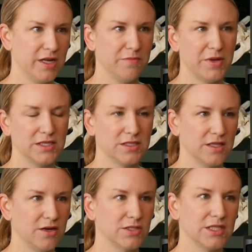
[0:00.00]
And
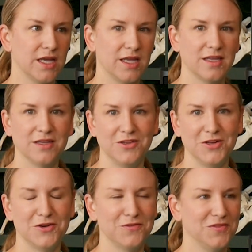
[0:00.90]
basically I was like,
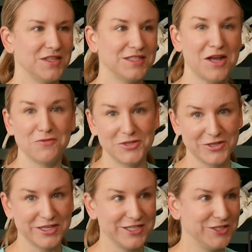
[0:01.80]
that's not what you're
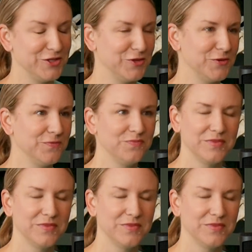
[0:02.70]
going to do.